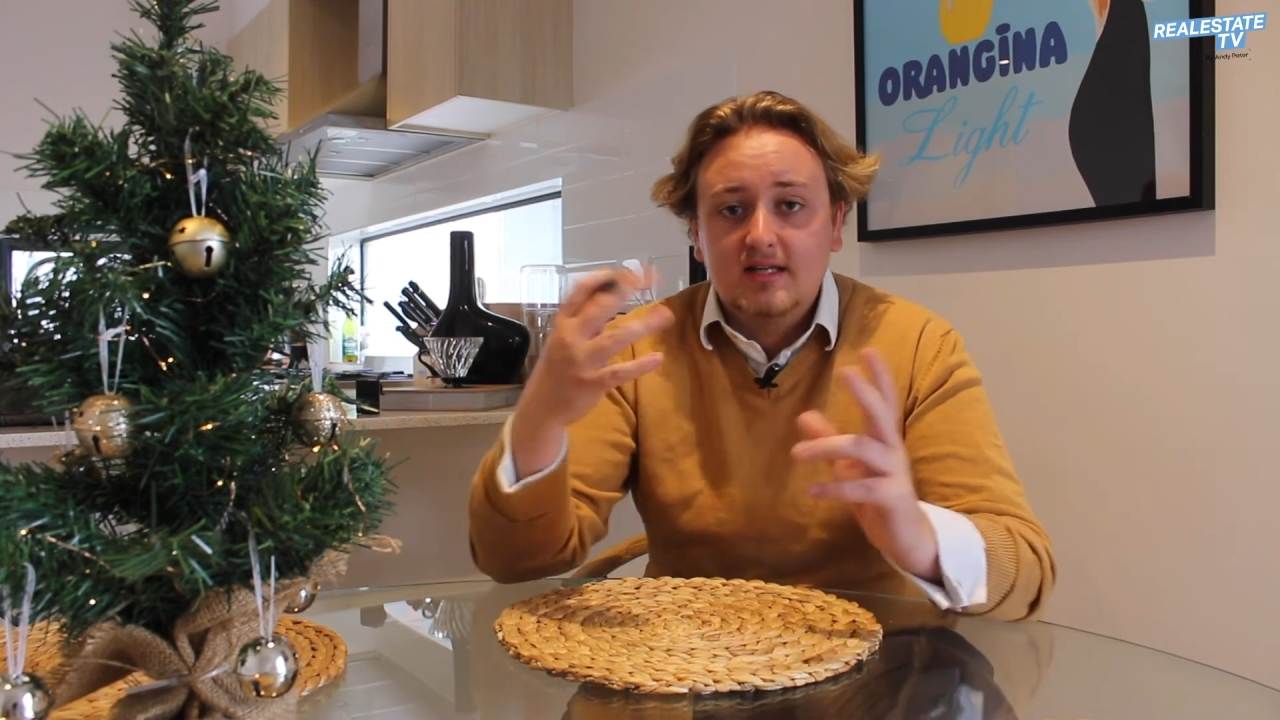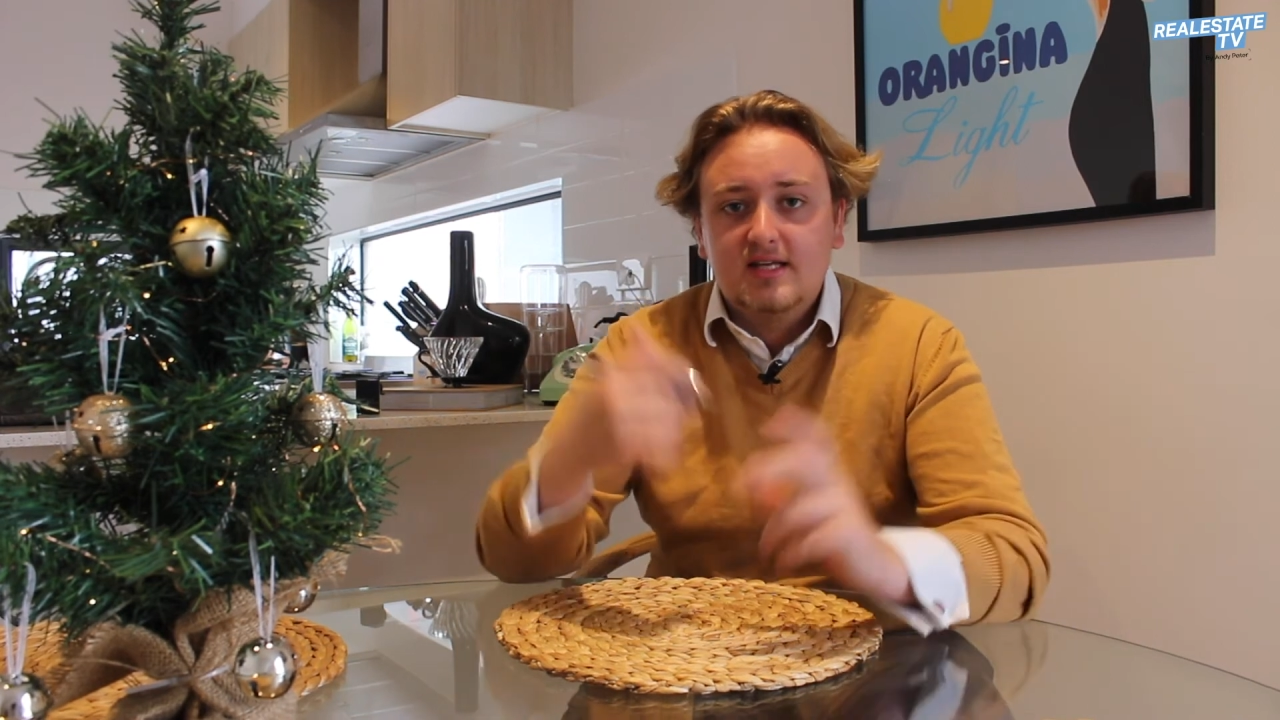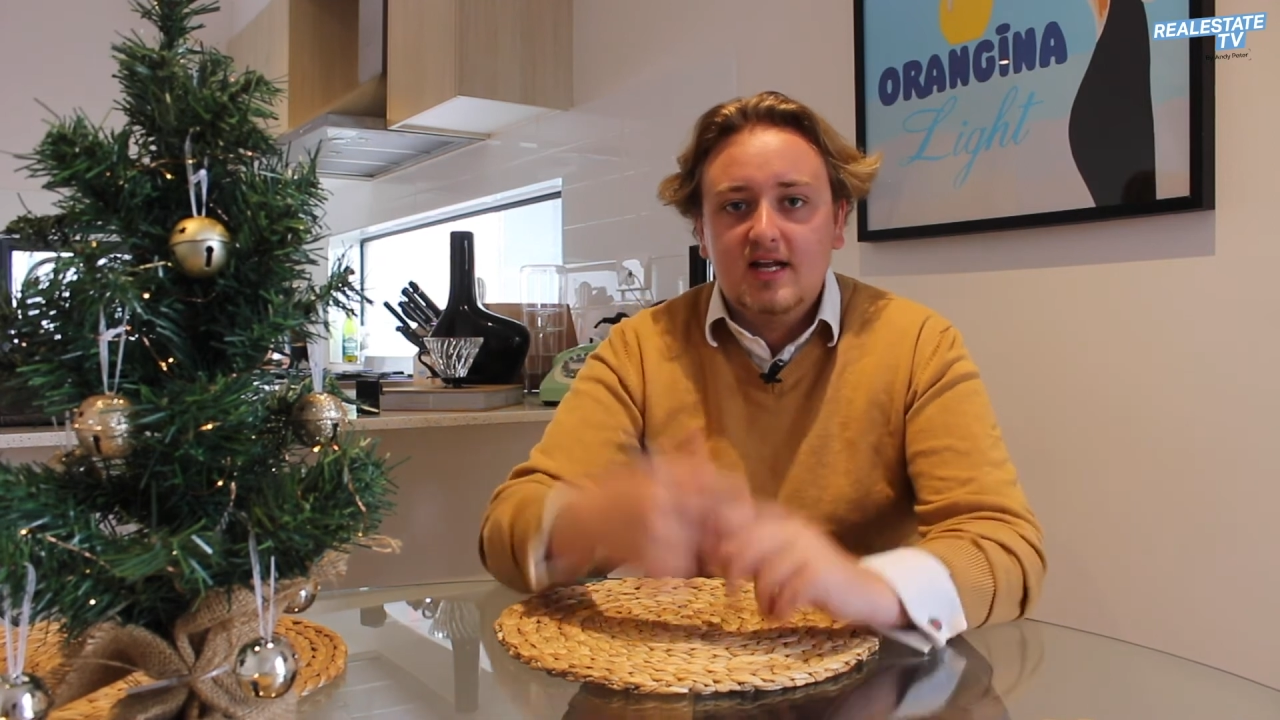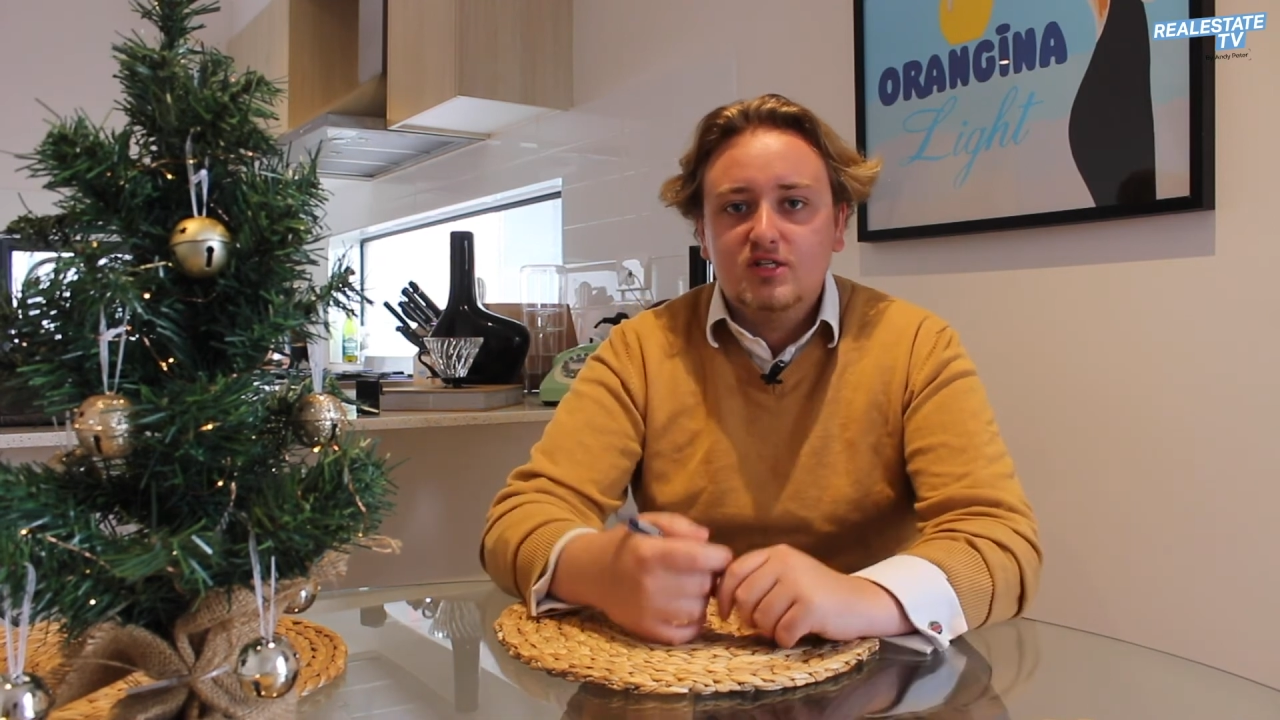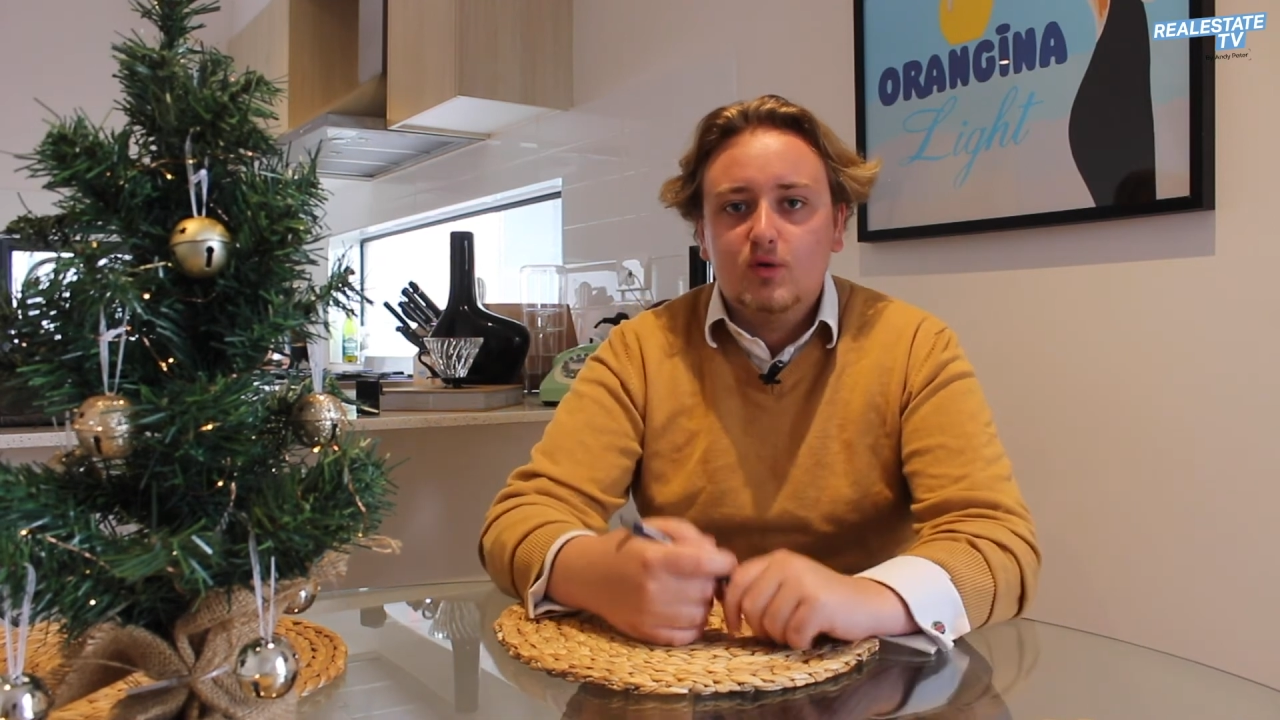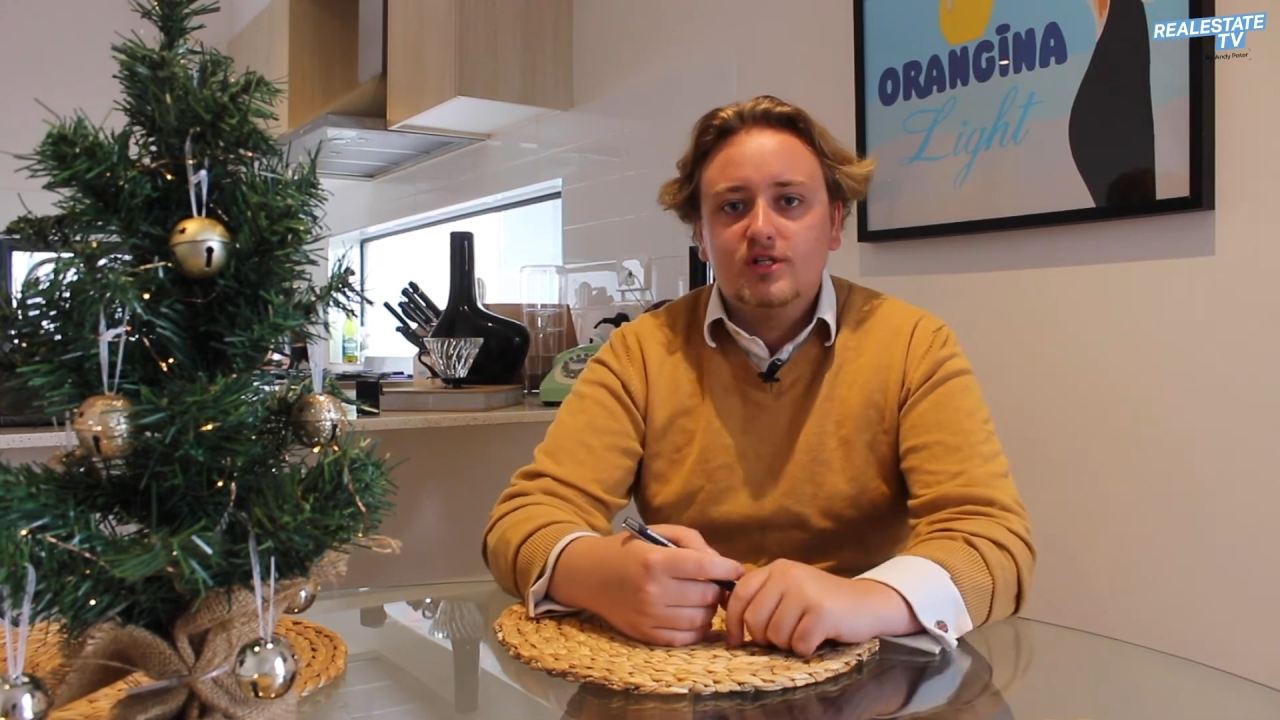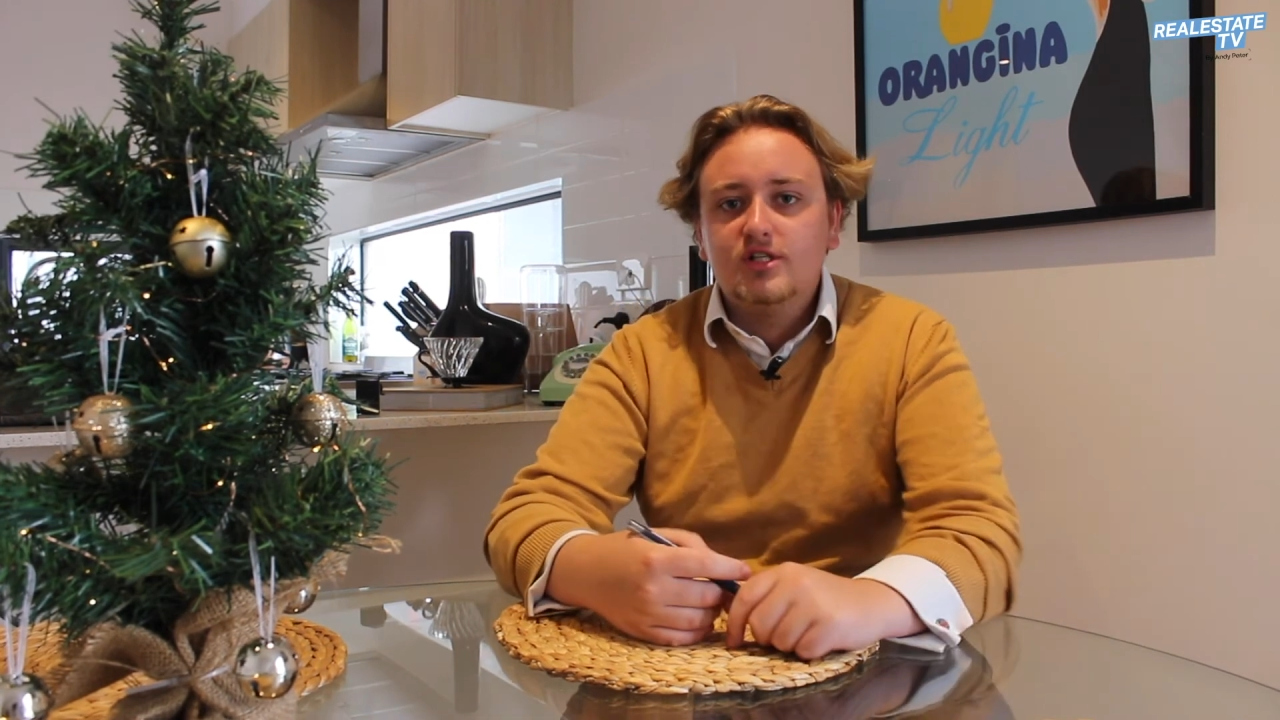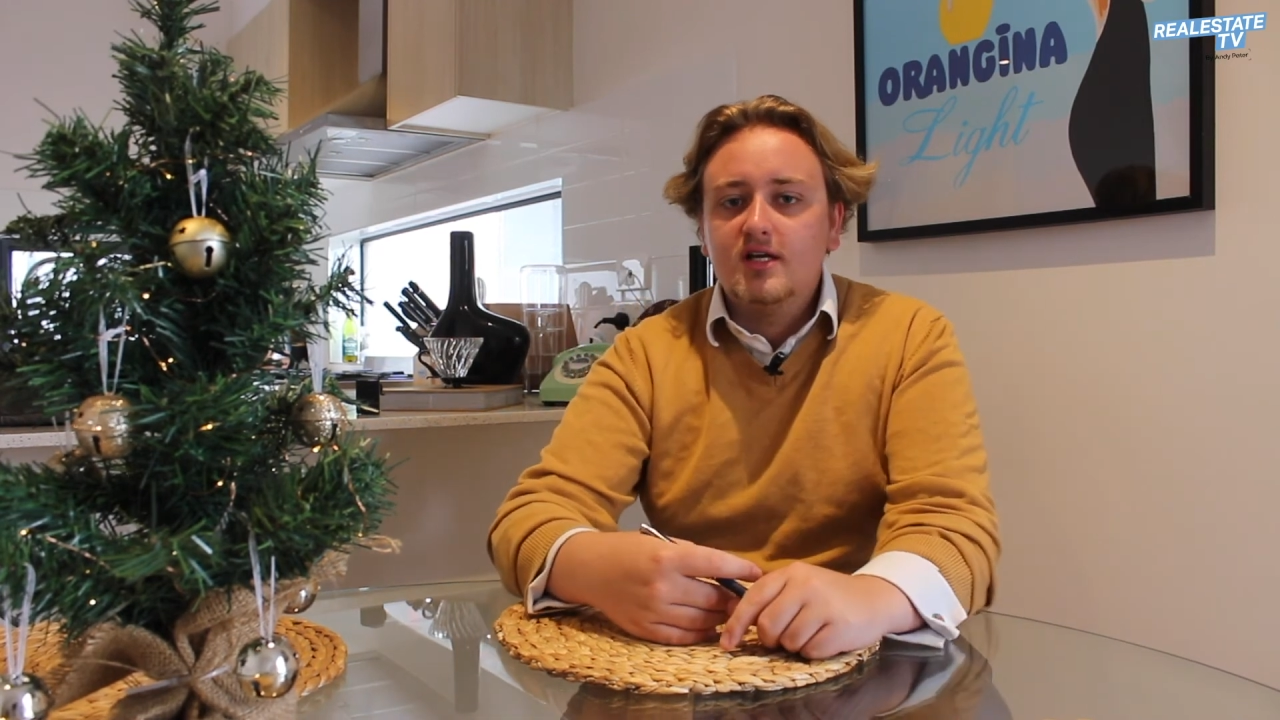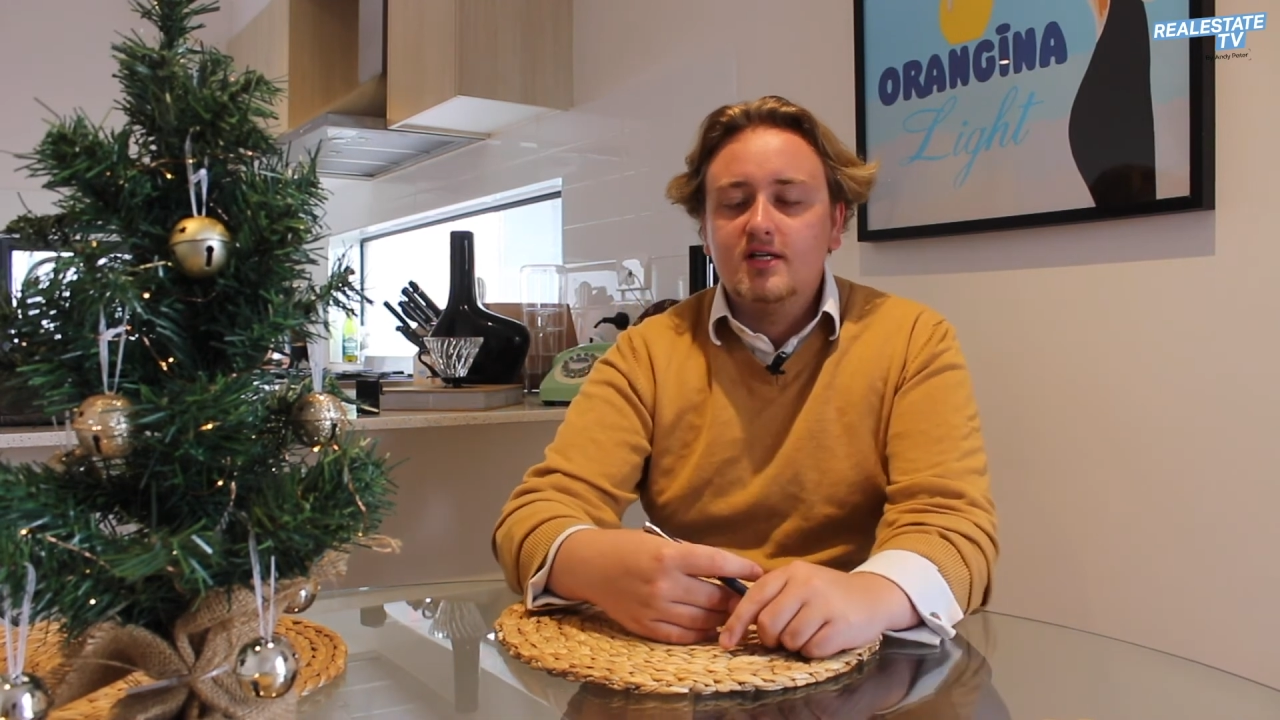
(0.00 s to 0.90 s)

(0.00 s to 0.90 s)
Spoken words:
today's question